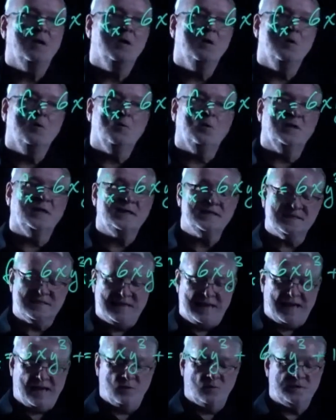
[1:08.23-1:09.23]
Well, let's
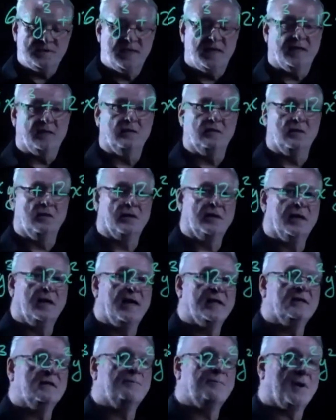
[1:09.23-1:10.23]
now take a look
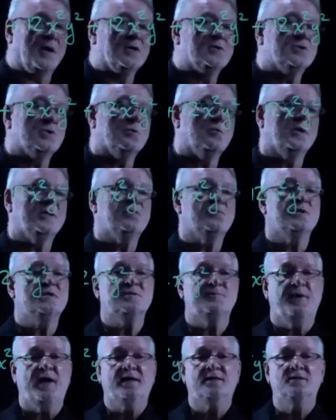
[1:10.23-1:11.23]
at the partial with
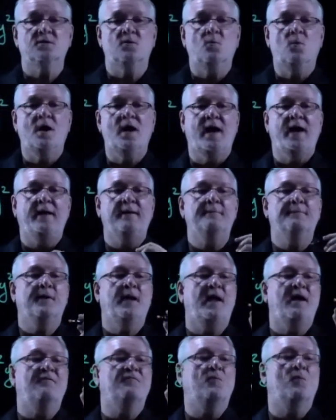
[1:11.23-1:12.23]
respect to y,
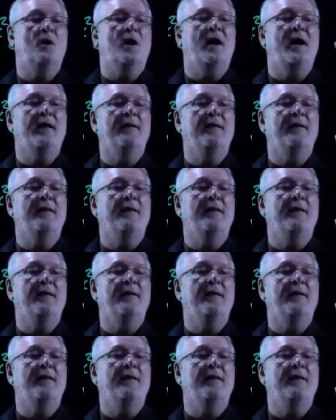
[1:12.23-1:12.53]
fy.